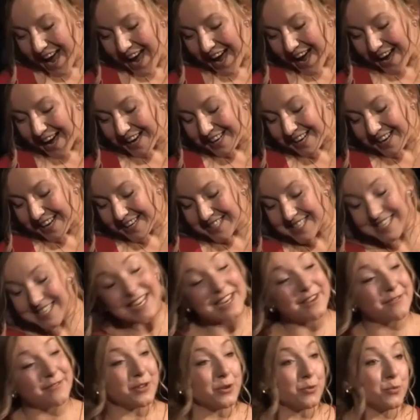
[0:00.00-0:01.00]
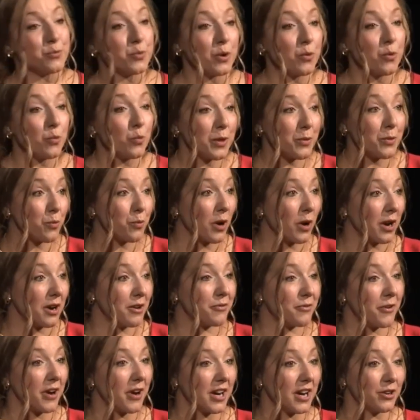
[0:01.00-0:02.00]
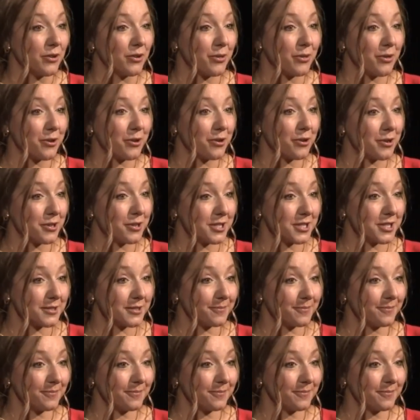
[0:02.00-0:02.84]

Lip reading: I'd like to leave you with one final thought.